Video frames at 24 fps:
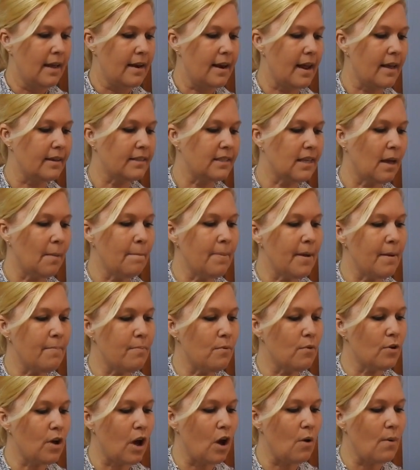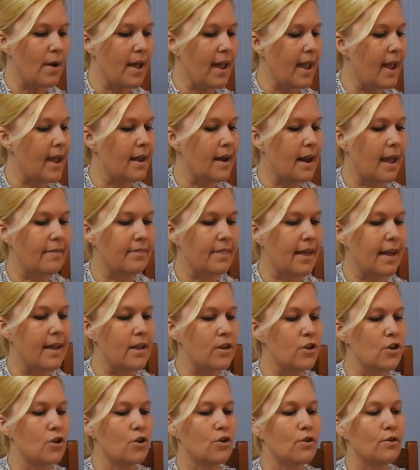Now, some people go ahead and they
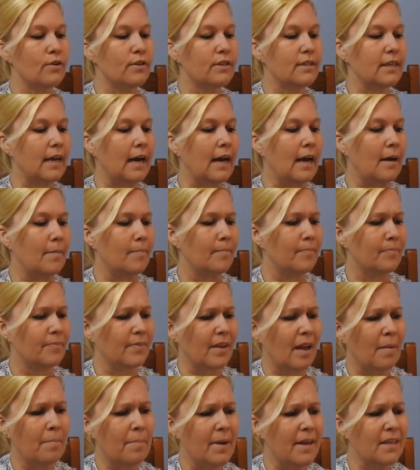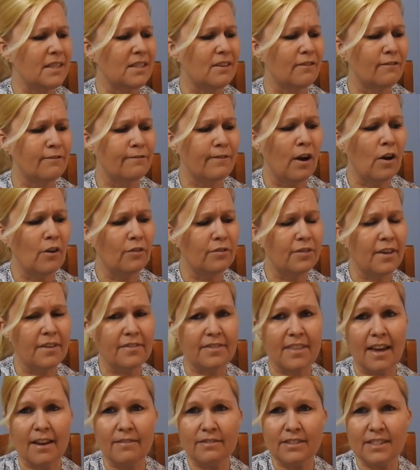use a piece of felt
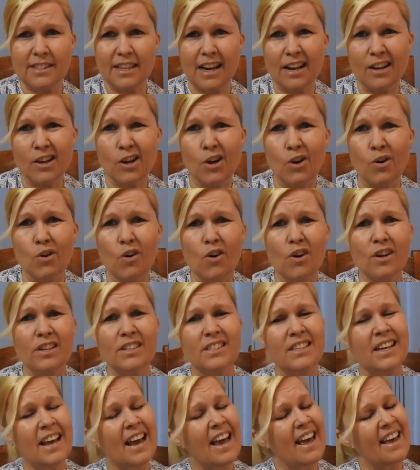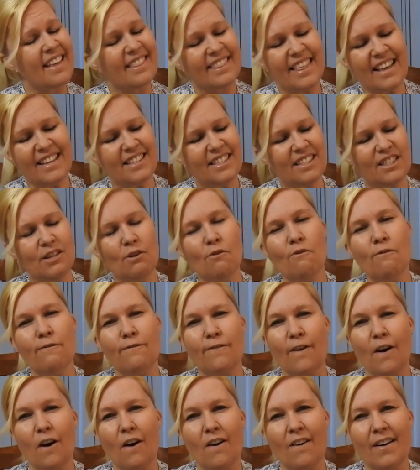that they've stuck across. That's still
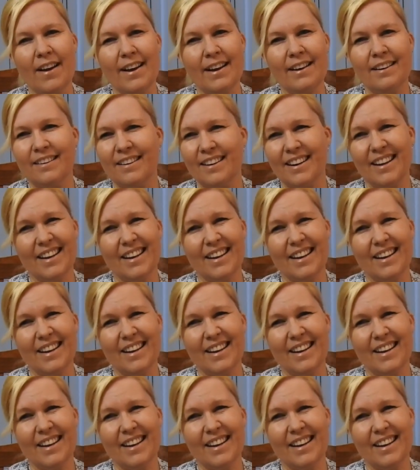fine.